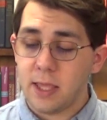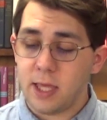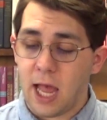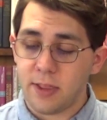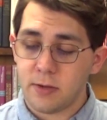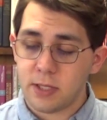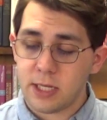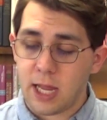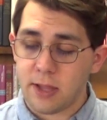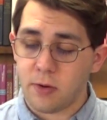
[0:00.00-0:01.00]
Gathered
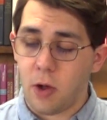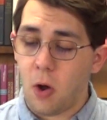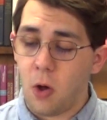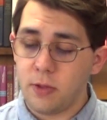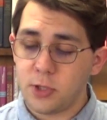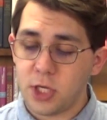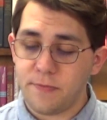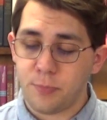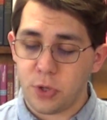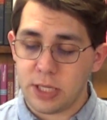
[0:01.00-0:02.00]
together all the
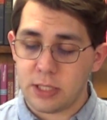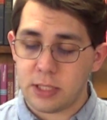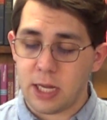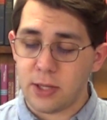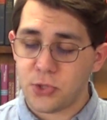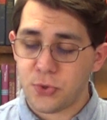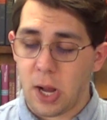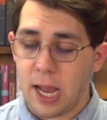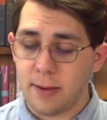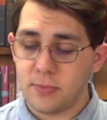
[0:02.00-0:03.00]
chief priests and
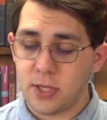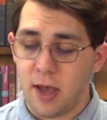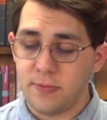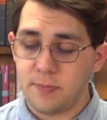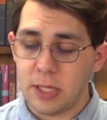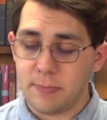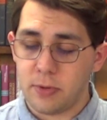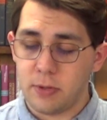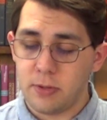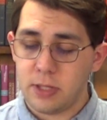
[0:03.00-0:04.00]
scribes of the
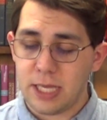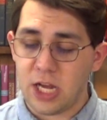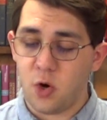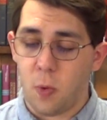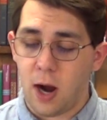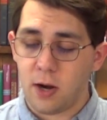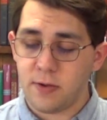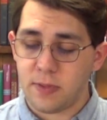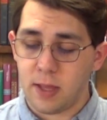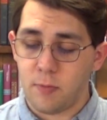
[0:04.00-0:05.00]
people, he inquired
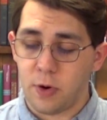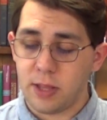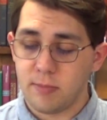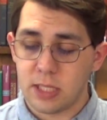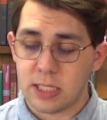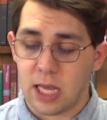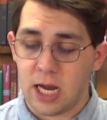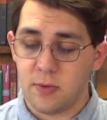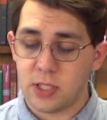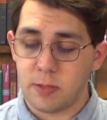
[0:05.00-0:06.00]
of them where the
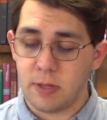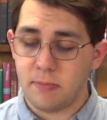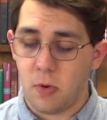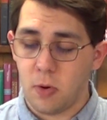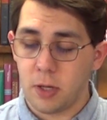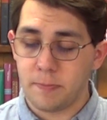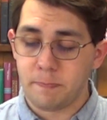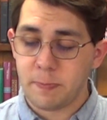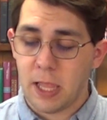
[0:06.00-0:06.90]
Messiah was to be born.